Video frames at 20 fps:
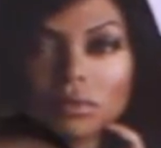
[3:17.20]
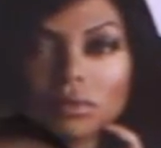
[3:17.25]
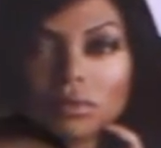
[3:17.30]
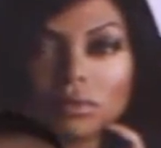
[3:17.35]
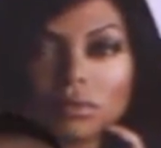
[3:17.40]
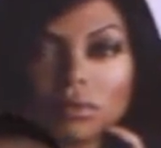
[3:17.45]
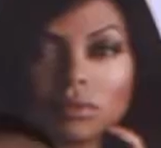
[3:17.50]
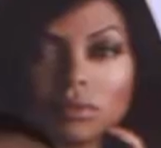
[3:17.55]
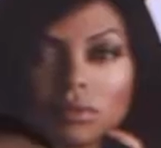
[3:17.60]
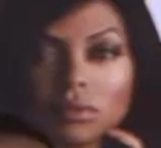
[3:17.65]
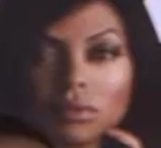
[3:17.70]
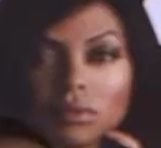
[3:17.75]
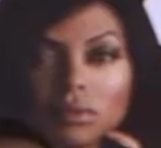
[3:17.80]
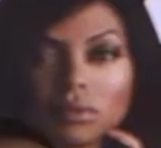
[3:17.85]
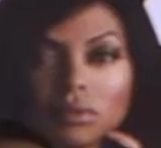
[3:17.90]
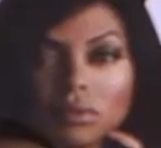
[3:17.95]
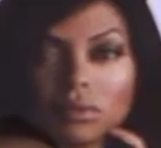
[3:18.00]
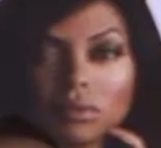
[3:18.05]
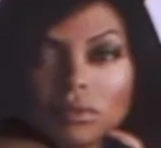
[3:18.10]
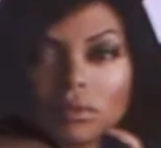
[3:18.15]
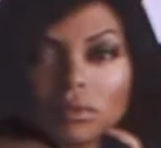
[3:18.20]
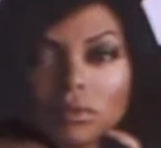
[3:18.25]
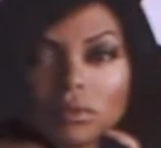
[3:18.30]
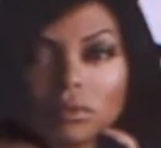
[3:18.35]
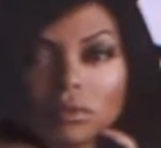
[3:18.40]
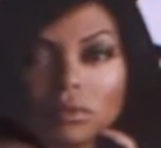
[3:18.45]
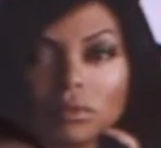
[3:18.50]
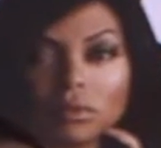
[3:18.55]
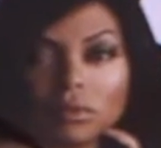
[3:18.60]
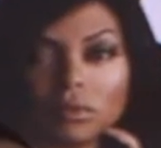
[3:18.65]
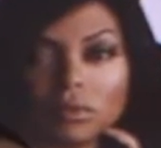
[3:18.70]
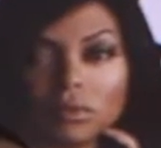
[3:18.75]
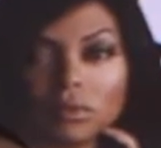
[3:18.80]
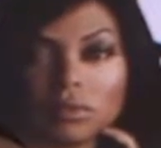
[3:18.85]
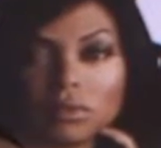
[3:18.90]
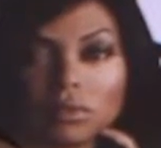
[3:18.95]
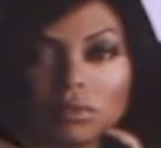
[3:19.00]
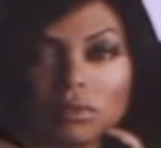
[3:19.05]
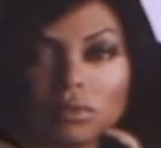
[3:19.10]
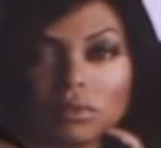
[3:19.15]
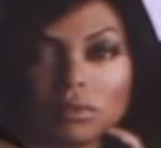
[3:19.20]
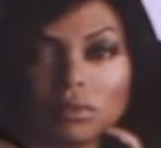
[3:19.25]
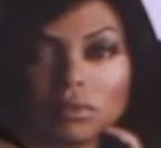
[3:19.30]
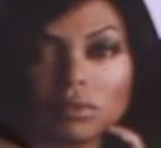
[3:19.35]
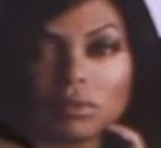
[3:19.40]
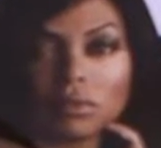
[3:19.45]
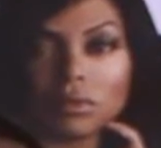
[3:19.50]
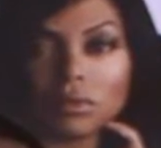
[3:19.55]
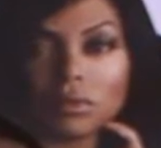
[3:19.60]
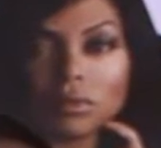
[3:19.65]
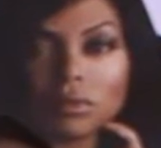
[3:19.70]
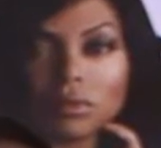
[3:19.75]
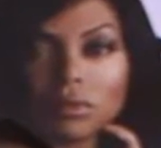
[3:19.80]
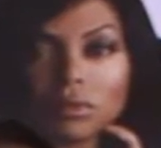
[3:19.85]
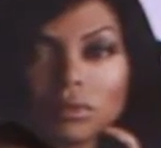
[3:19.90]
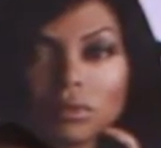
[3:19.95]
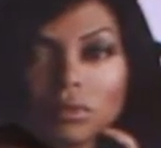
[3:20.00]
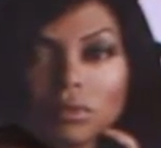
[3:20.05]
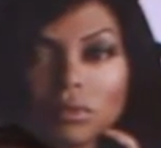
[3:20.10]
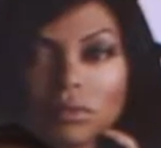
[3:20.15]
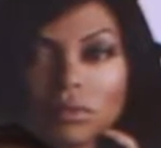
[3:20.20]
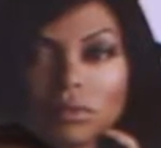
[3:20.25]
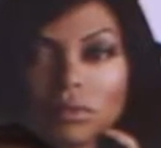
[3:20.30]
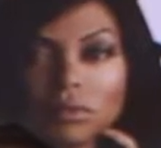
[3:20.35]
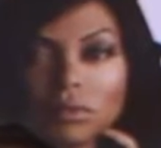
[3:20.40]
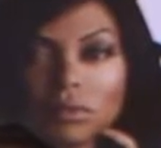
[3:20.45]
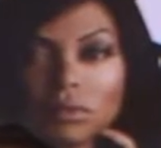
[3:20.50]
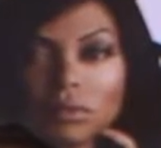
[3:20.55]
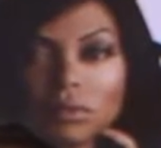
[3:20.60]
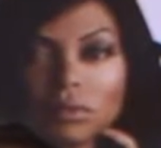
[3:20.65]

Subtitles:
No words are spoken by the person on screen.